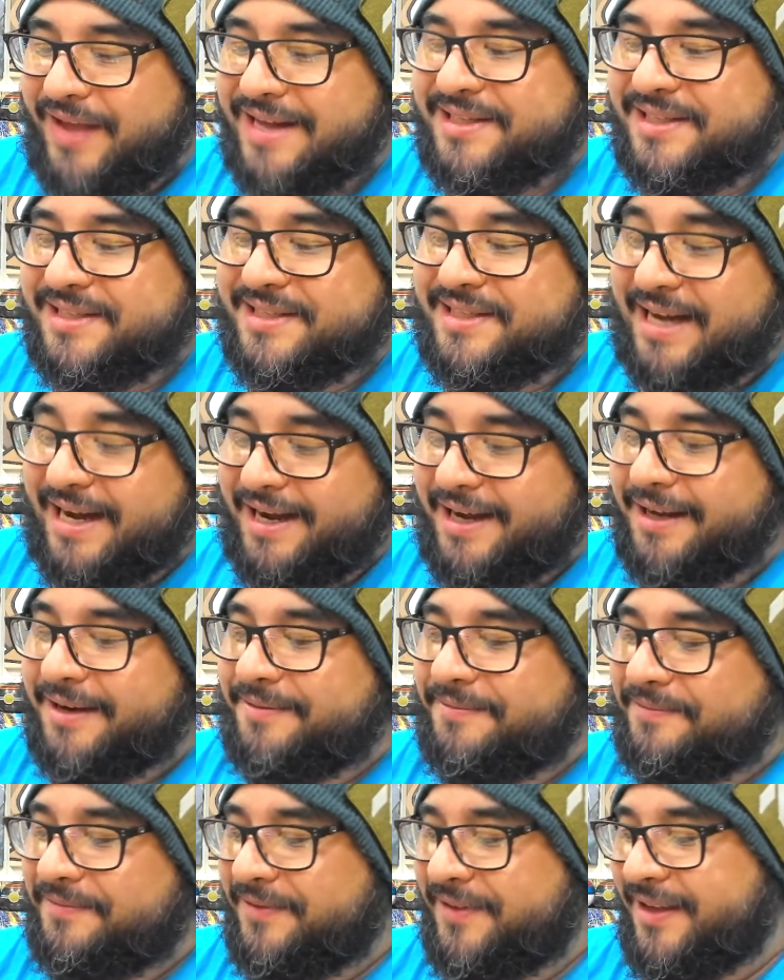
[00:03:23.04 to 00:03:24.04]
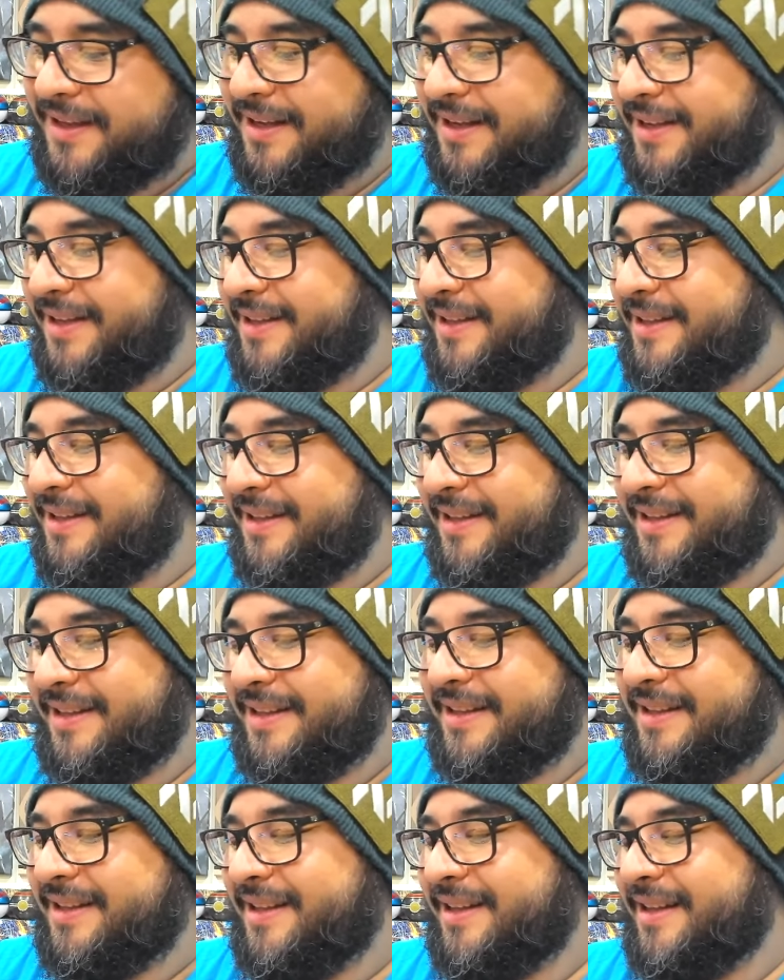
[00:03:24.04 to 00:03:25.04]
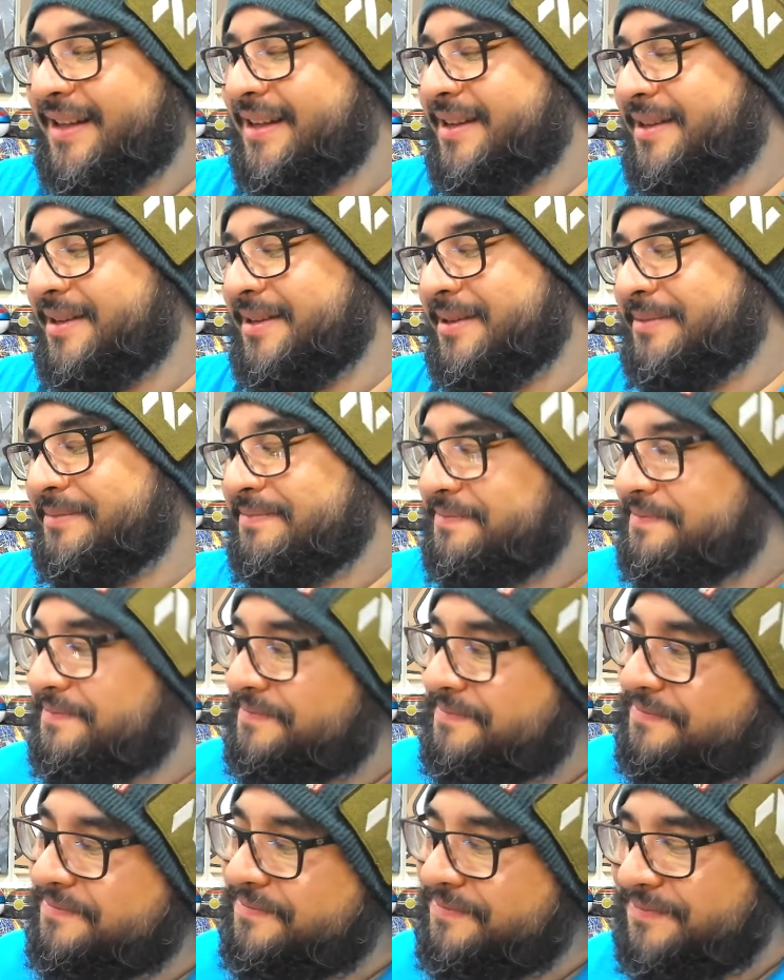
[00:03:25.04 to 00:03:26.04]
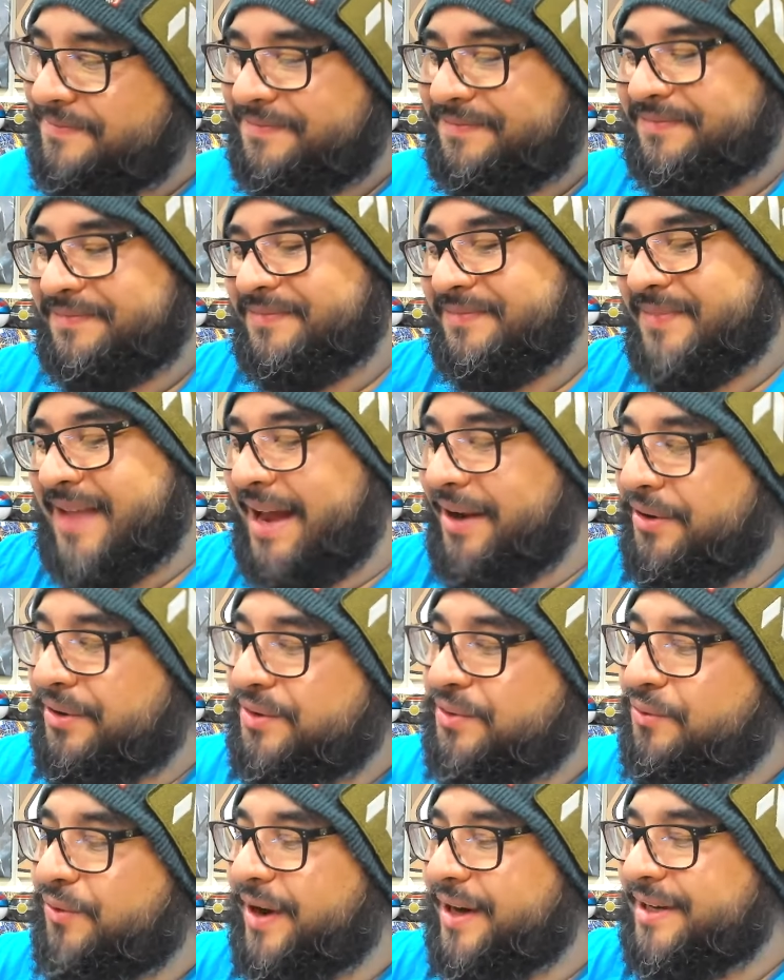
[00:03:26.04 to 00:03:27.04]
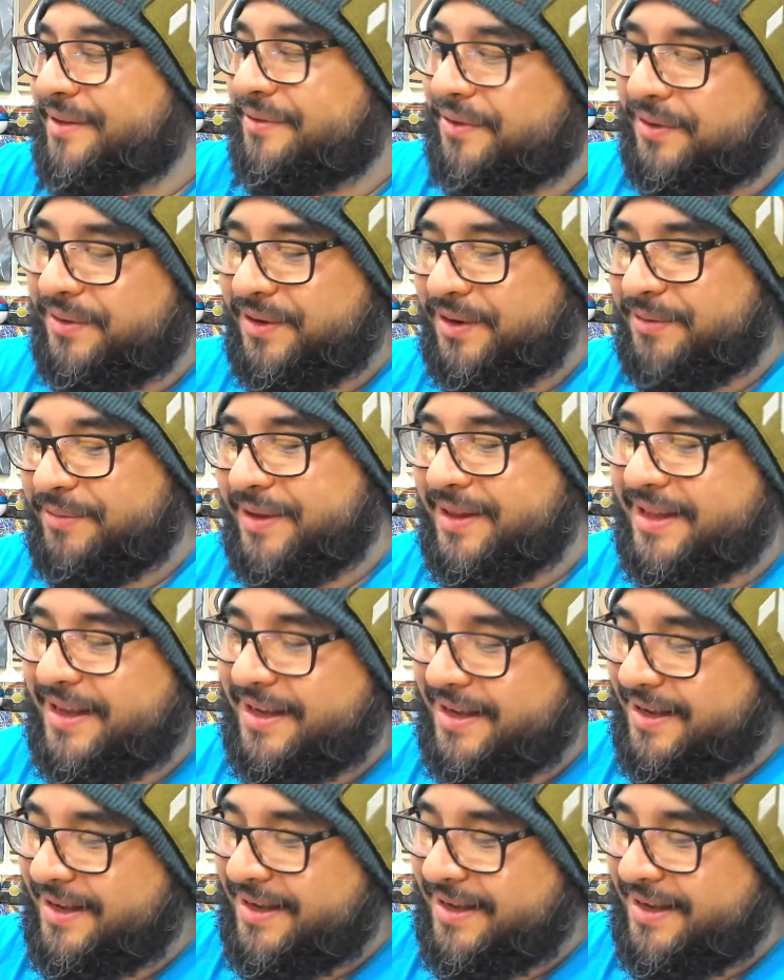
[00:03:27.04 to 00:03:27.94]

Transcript: a start. Um... That looked rigged for a little bit there.